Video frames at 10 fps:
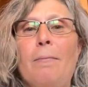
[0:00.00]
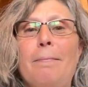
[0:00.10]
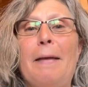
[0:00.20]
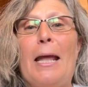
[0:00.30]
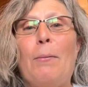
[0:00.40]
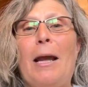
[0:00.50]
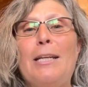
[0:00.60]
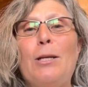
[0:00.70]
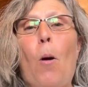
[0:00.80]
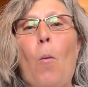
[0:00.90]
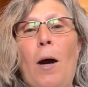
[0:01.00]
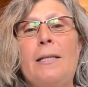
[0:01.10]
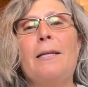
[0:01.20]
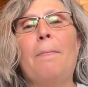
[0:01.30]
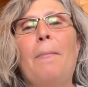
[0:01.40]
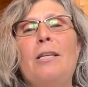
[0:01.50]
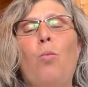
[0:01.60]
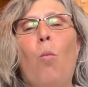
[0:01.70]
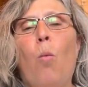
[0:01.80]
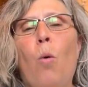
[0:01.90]
anyway, I don't want to
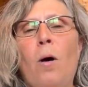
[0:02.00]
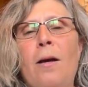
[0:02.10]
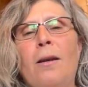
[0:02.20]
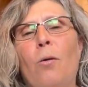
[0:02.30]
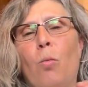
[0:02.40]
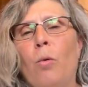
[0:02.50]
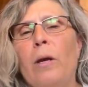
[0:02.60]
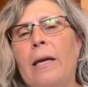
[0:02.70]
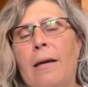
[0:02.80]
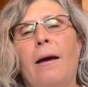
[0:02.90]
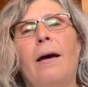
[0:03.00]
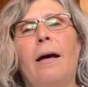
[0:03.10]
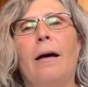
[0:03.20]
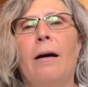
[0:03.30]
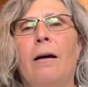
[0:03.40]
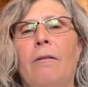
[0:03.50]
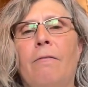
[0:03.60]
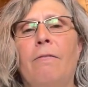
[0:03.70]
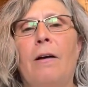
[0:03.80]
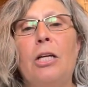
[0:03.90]
miss 1 week
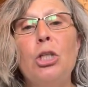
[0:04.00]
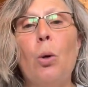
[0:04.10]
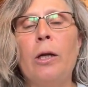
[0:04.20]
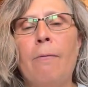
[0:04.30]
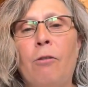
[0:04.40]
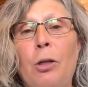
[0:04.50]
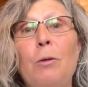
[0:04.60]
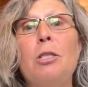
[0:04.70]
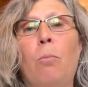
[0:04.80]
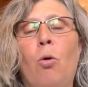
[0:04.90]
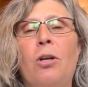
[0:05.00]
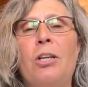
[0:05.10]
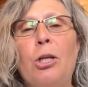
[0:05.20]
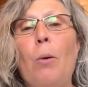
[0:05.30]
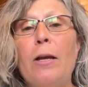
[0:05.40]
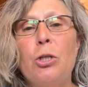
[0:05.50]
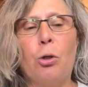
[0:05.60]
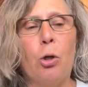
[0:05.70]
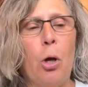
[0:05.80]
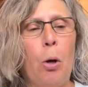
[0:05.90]
of showing up for you, supporting you as your
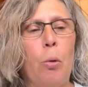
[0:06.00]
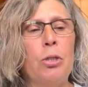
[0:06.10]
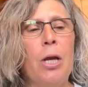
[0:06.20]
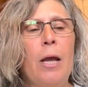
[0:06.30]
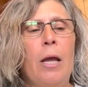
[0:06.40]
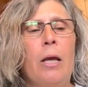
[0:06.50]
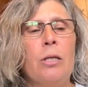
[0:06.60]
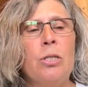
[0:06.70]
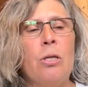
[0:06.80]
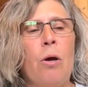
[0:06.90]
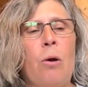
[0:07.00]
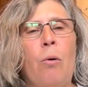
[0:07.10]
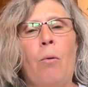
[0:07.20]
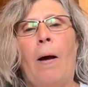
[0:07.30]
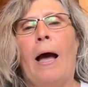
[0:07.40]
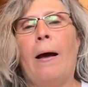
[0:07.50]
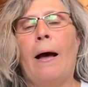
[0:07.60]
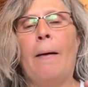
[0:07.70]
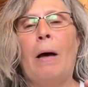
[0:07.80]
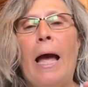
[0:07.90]
coach. So
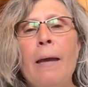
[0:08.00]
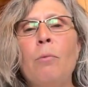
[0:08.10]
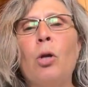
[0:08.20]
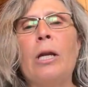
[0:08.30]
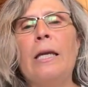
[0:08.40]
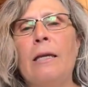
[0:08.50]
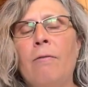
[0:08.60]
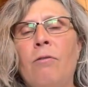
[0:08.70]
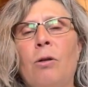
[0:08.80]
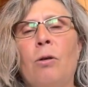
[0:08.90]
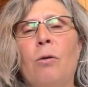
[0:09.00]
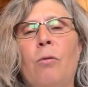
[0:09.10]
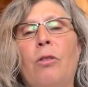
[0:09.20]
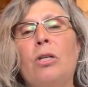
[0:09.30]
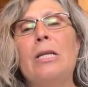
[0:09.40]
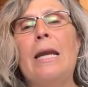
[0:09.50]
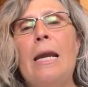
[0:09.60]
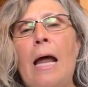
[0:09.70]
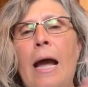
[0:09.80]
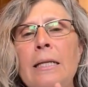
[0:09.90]
I am going to give you, there's
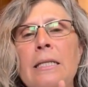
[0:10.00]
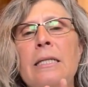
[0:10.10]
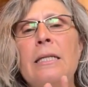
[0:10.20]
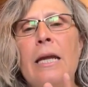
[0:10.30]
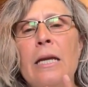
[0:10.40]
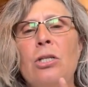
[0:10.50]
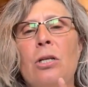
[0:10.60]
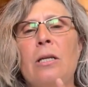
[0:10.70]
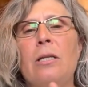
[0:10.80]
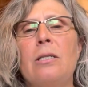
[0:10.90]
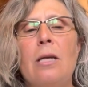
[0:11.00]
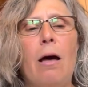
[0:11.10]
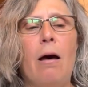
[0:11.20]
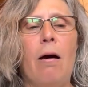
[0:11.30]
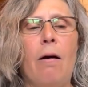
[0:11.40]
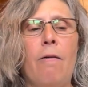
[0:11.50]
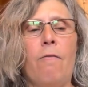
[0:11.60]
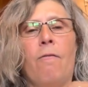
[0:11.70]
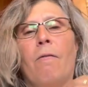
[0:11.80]
9 stages of